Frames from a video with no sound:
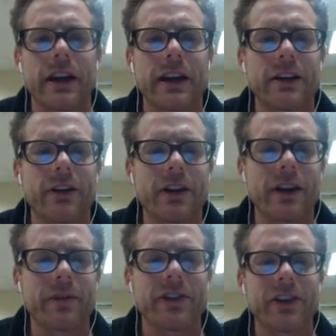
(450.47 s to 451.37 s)
and you know what, I'm
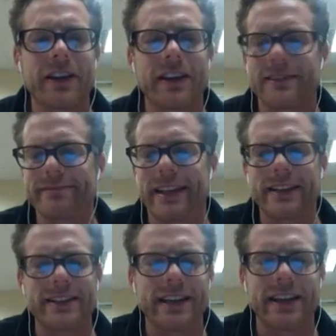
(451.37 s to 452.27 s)
going to say that
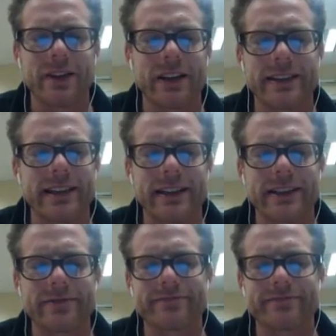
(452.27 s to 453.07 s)
doesn't count. That's not good.